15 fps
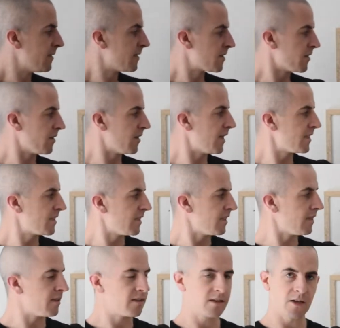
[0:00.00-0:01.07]
So that's at
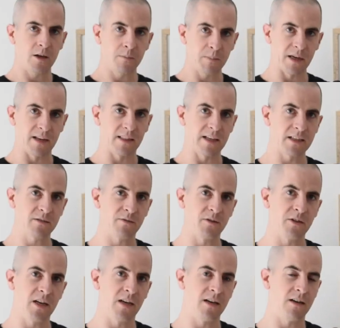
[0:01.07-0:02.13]
the top end, that's
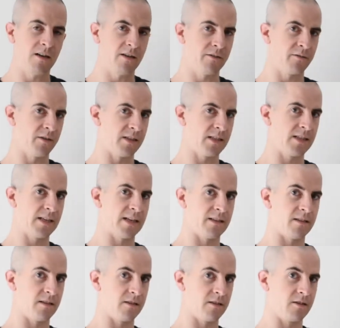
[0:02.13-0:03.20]
very hard for the
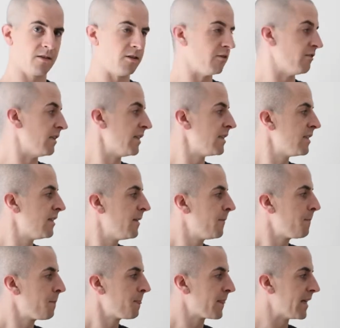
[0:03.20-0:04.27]
tendon to tolerate.
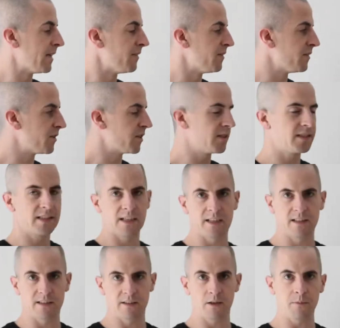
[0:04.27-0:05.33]
And if you've got a
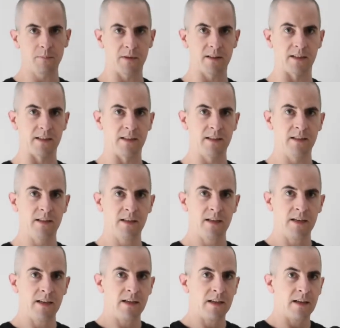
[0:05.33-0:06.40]
tendinopathy,
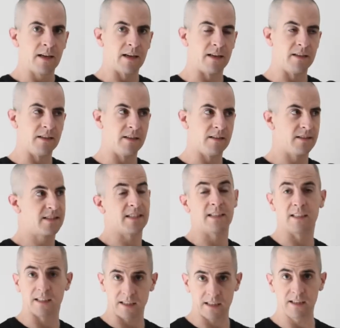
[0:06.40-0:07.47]
and
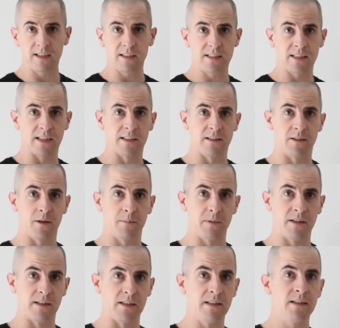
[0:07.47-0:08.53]
say Achilles
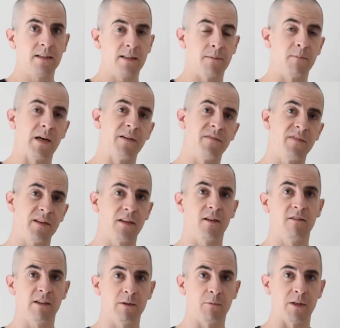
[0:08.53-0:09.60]
tendinopathy, you might feel
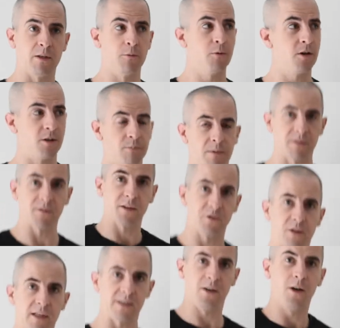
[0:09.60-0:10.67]
alright when you walk, but if you
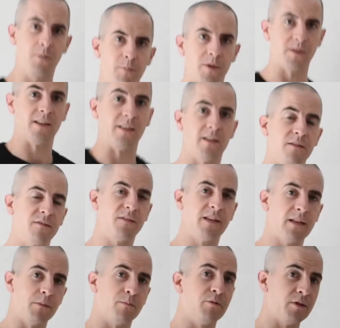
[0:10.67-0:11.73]
try and hop on it, you'll
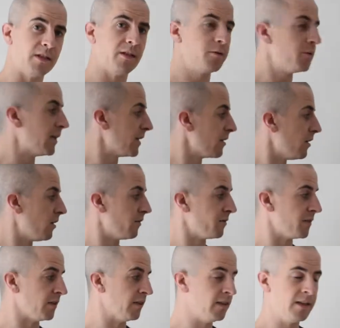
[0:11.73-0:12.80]
feel it pretty quick
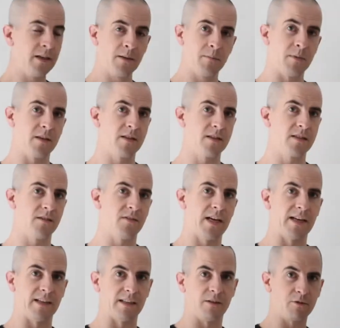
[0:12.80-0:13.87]
often because of
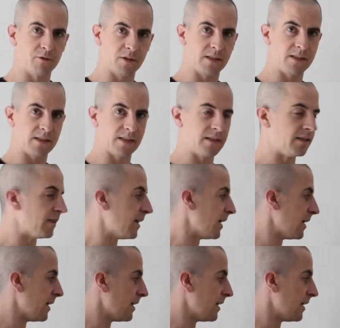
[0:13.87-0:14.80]
that increase in